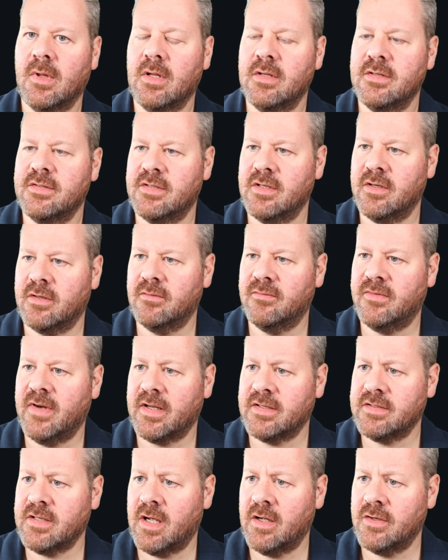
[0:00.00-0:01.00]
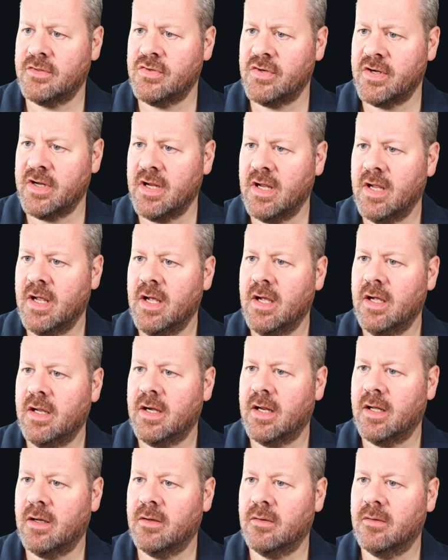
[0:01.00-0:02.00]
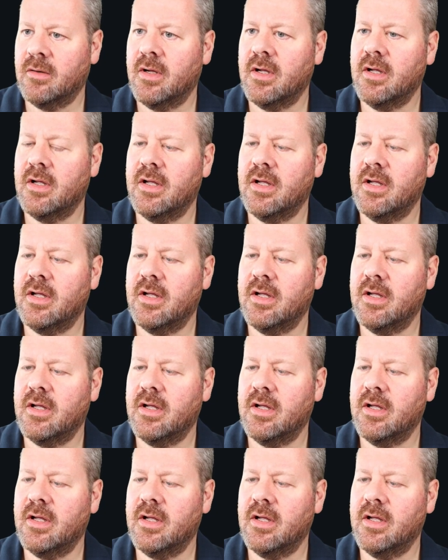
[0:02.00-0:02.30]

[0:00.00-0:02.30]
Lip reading: circumflex artery. Now